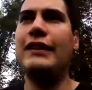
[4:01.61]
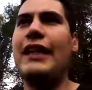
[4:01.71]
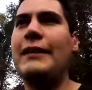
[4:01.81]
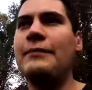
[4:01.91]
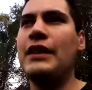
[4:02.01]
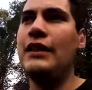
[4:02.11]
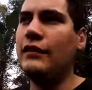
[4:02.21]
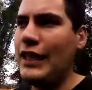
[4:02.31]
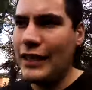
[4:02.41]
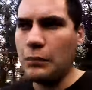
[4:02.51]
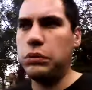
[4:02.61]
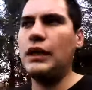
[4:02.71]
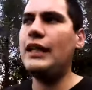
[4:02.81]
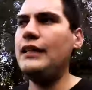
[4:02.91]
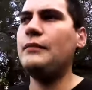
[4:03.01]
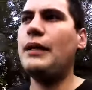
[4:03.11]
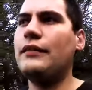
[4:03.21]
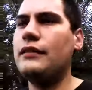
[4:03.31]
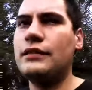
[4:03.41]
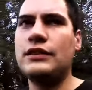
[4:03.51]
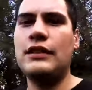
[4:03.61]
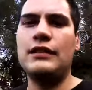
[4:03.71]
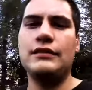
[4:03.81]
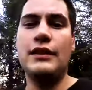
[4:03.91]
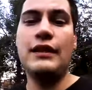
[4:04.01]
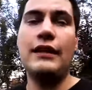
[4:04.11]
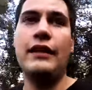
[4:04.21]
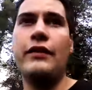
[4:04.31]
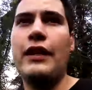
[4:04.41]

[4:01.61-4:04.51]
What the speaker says: that they complain about their scenario.